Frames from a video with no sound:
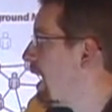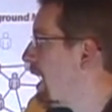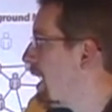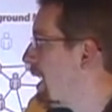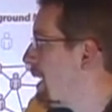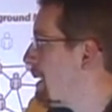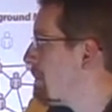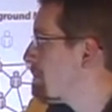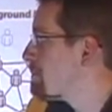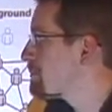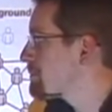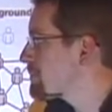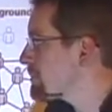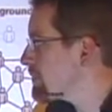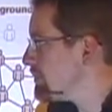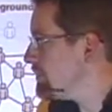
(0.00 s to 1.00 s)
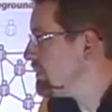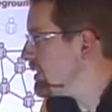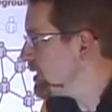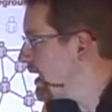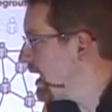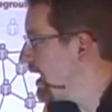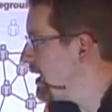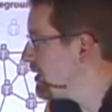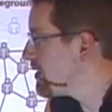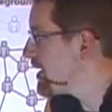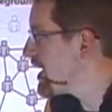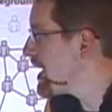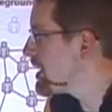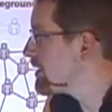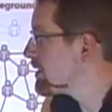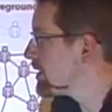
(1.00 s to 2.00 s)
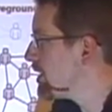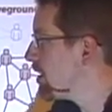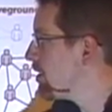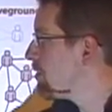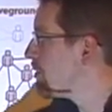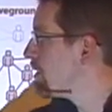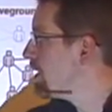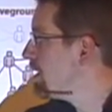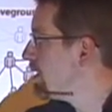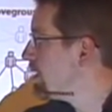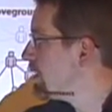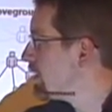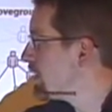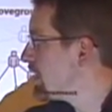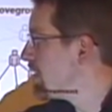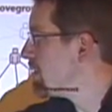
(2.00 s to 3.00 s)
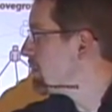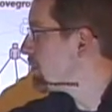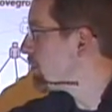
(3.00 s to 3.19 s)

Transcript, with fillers: Um, and then, you know, he